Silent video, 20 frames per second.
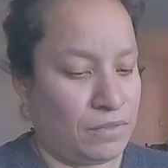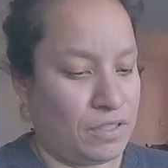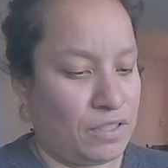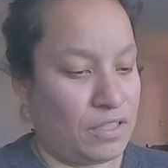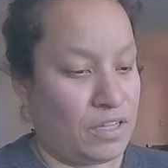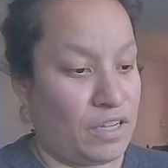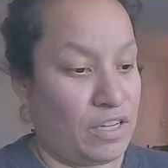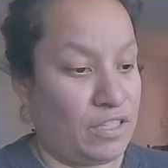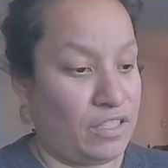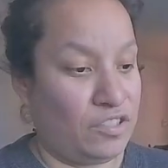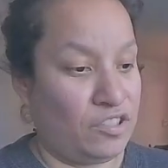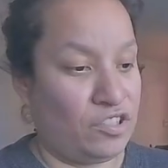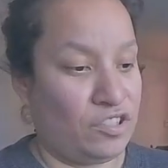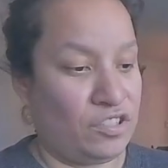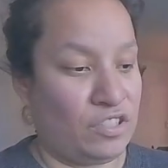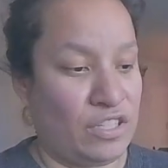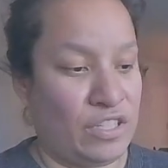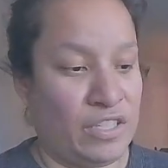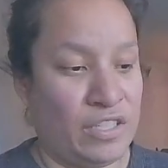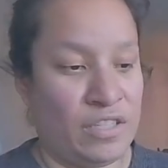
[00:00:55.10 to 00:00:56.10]
it's kind of
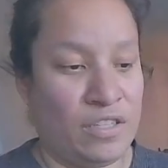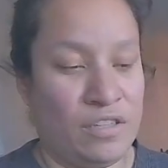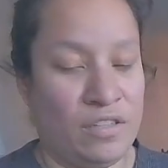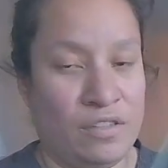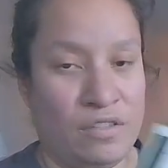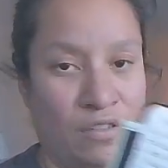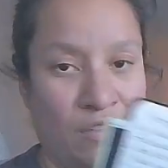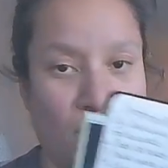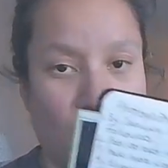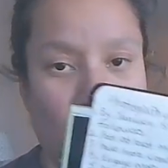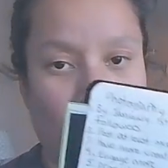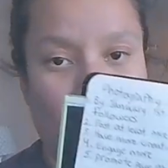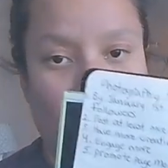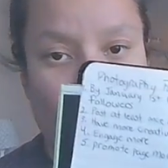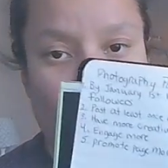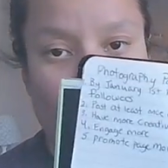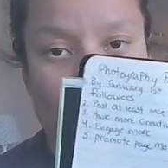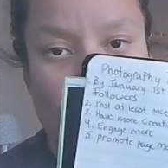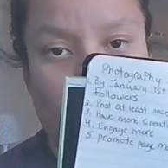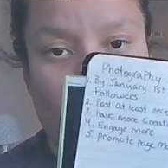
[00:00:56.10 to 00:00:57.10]
just like
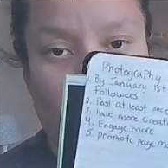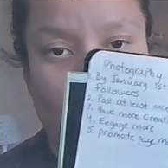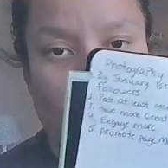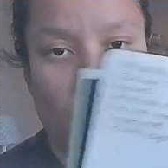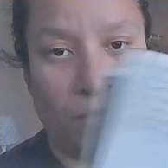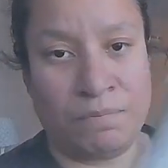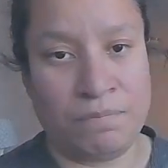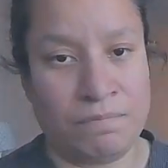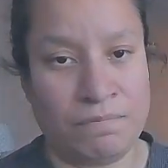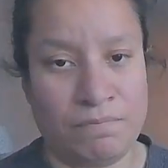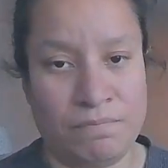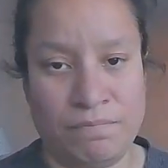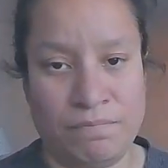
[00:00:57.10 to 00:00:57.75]
little